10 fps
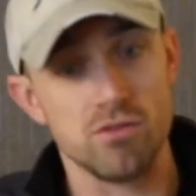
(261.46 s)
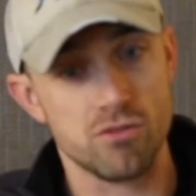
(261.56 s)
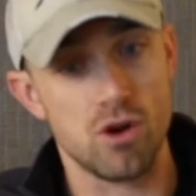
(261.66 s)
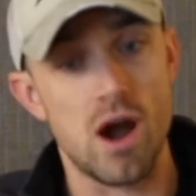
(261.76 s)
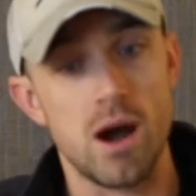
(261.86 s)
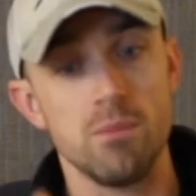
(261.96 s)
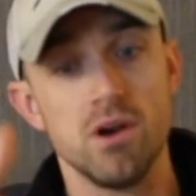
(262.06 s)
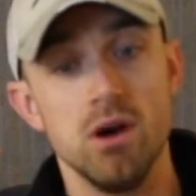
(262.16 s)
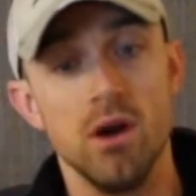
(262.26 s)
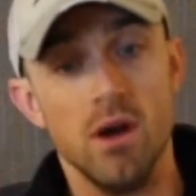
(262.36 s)
of crop
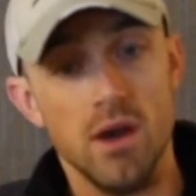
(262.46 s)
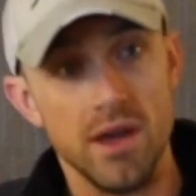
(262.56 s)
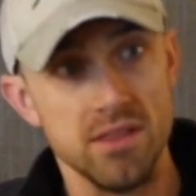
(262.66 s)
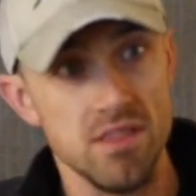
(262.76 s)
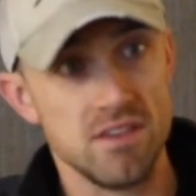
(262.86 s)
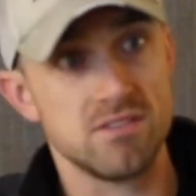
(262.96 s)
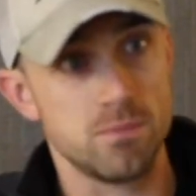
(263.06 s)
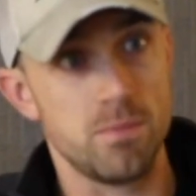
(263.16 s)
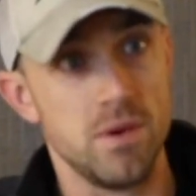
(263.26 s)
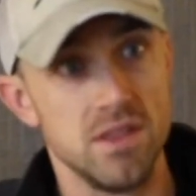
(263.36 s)
in
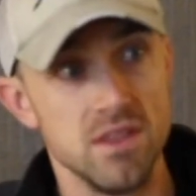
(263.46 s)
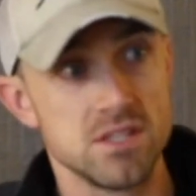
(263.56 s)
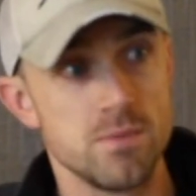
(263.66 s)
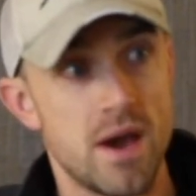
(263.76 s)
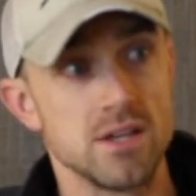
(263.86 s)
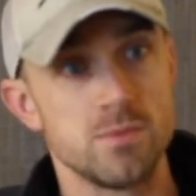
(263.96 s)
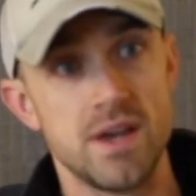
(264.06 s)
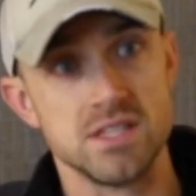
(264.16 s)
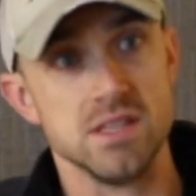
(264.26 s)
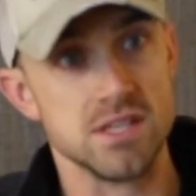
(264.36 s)
this amount of
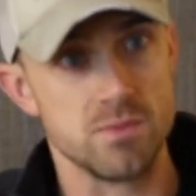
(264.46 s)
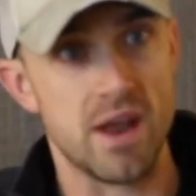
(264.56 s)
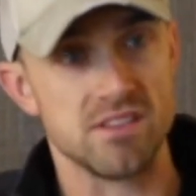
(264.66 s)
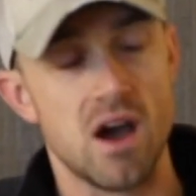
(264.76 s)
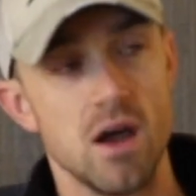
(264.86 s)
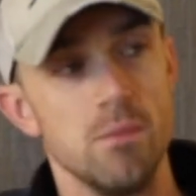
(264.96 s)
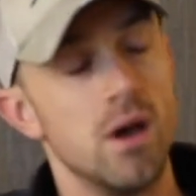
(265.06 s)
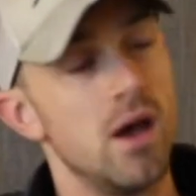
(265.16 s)
space in this amount of time.